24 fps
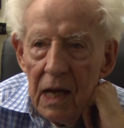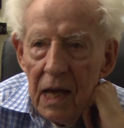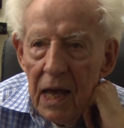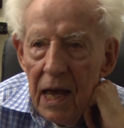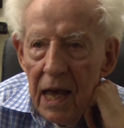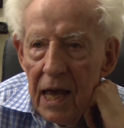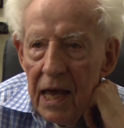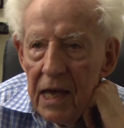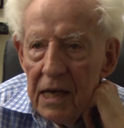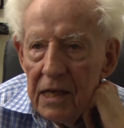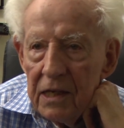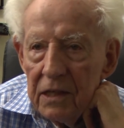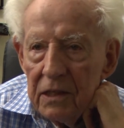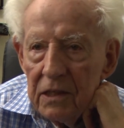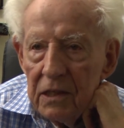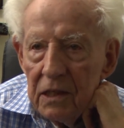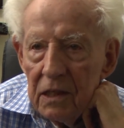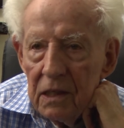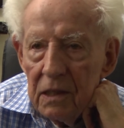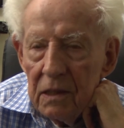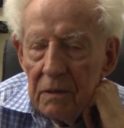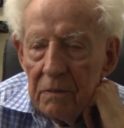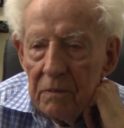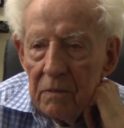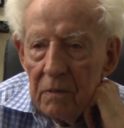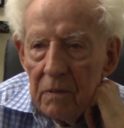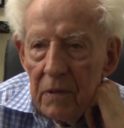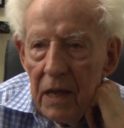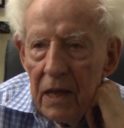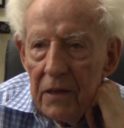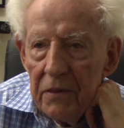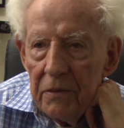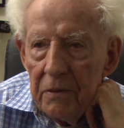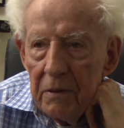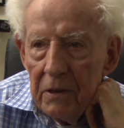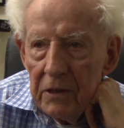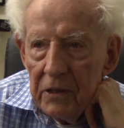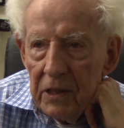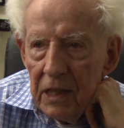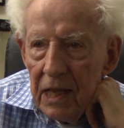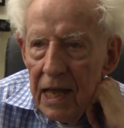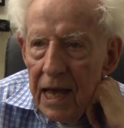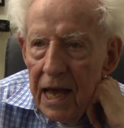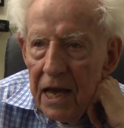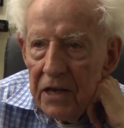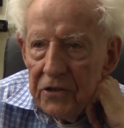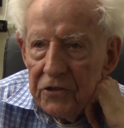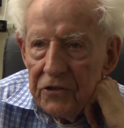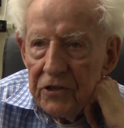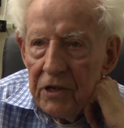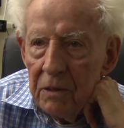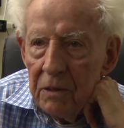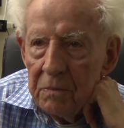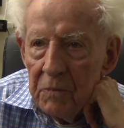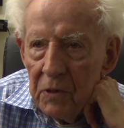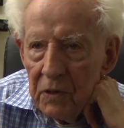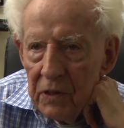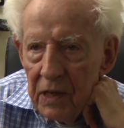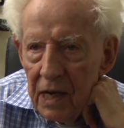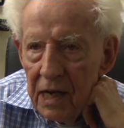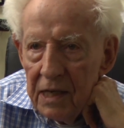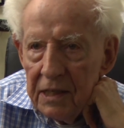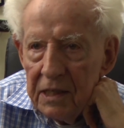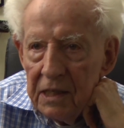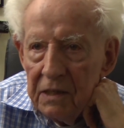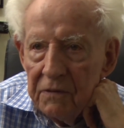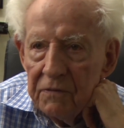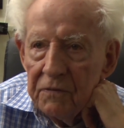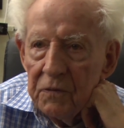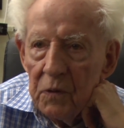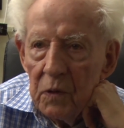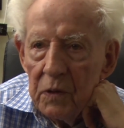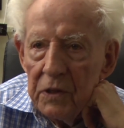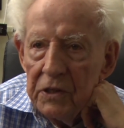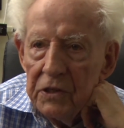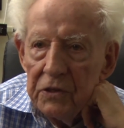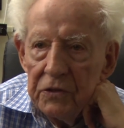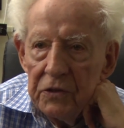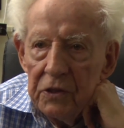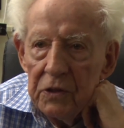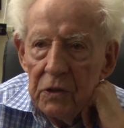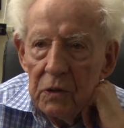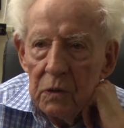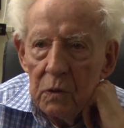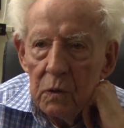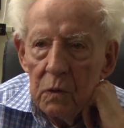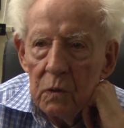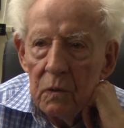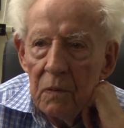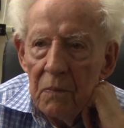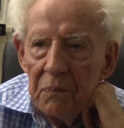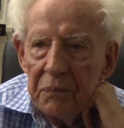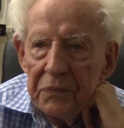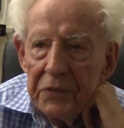And the last summer, 1942,